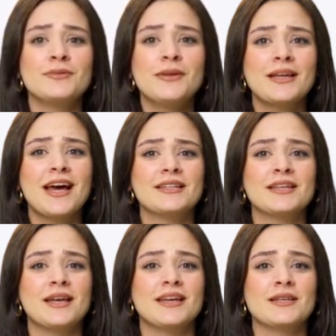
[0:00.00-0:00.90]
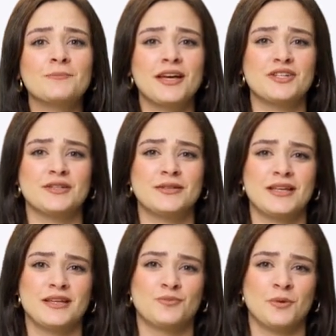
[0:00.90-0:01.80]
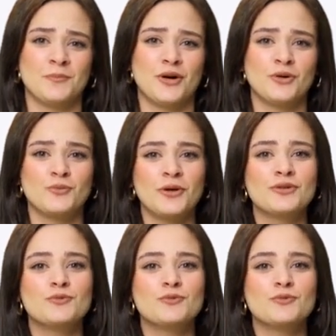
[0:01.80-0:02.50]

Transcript: and escalating patient needs when beyond one's